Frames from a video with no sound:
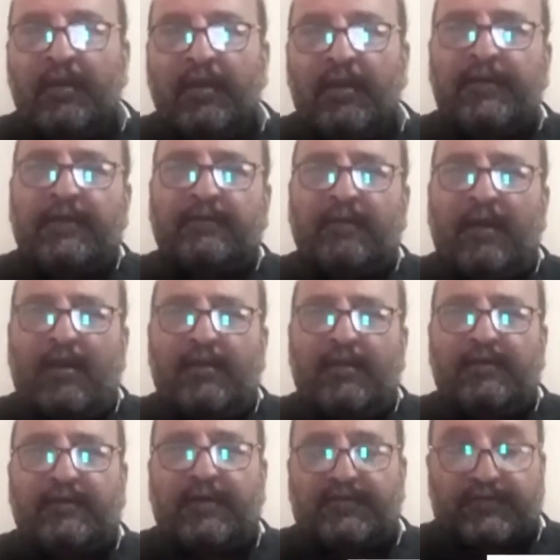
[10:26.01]
Since
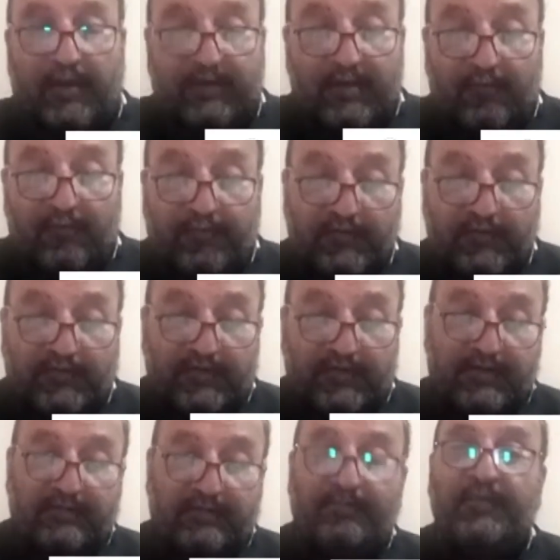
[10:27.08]
changes are happening in other
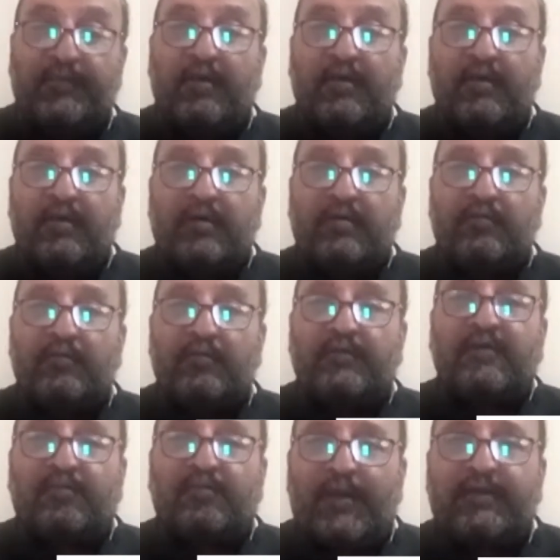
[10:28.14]
sectors so
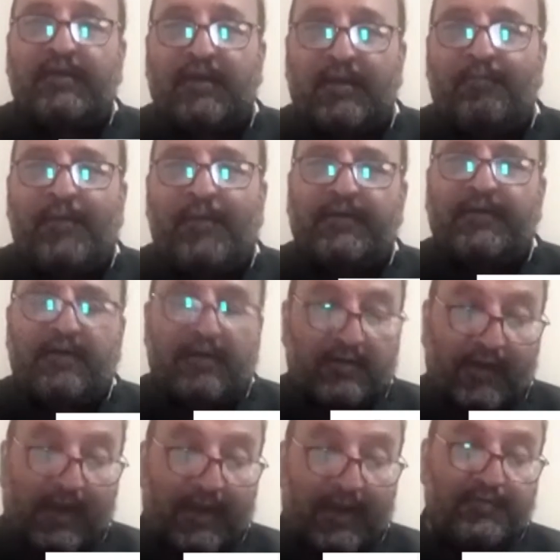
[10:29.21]
effectively,
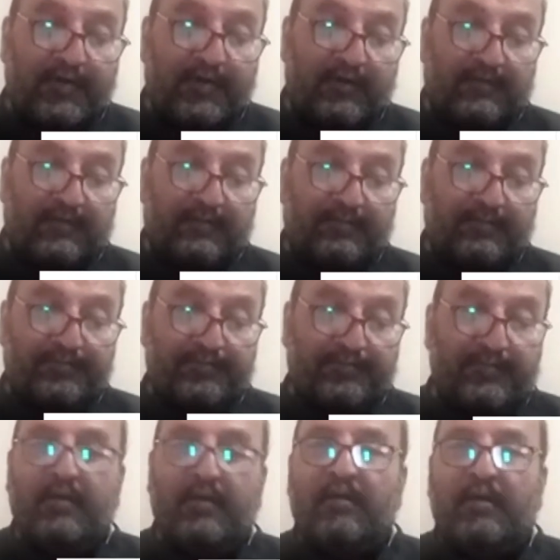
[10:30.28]
definitely it is having its
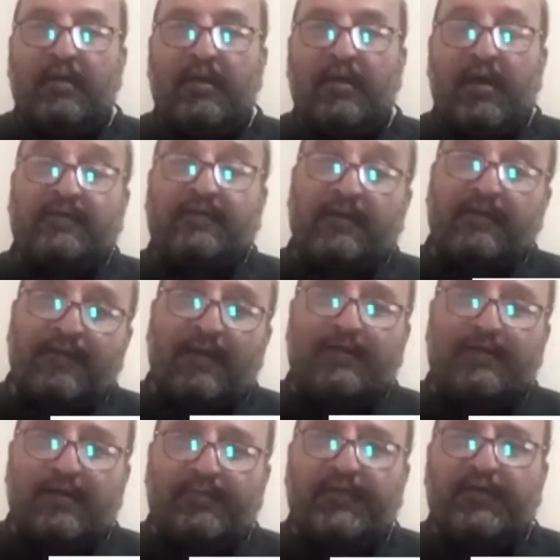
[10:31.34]
own impact on
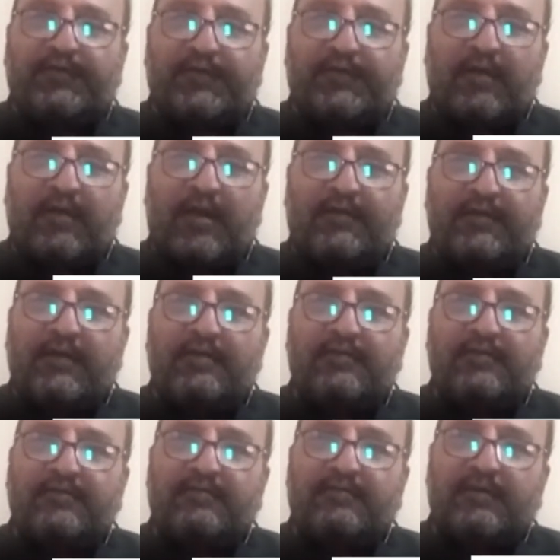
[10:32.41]
the
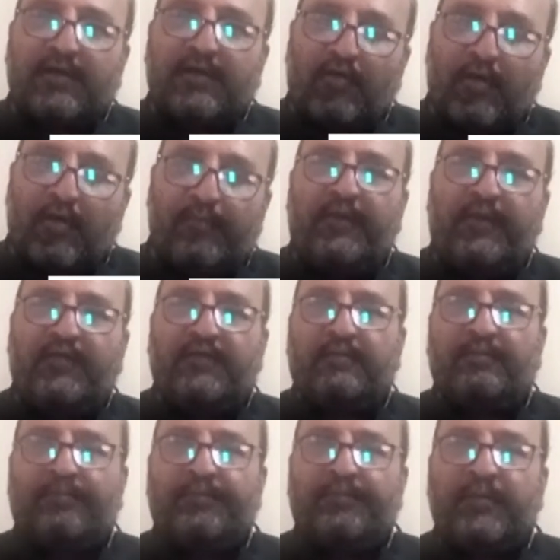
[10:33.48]

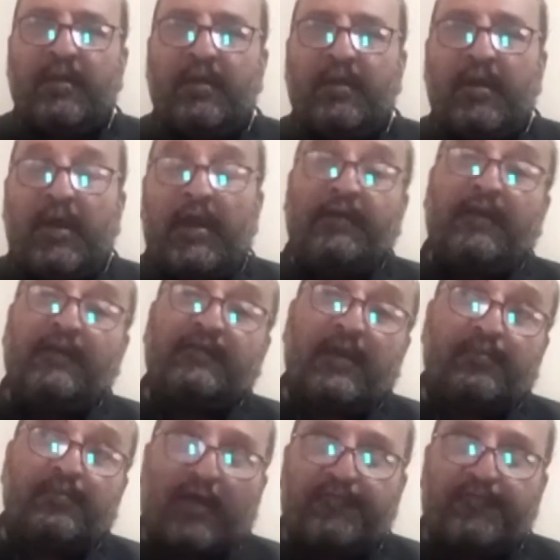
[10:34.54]
structure, function and
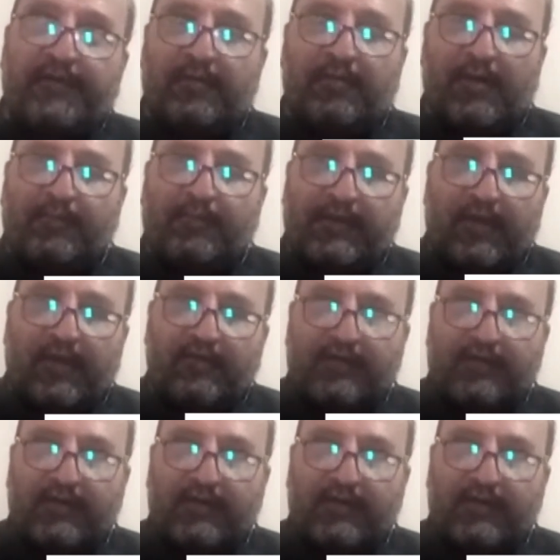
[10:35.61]
role of libraries.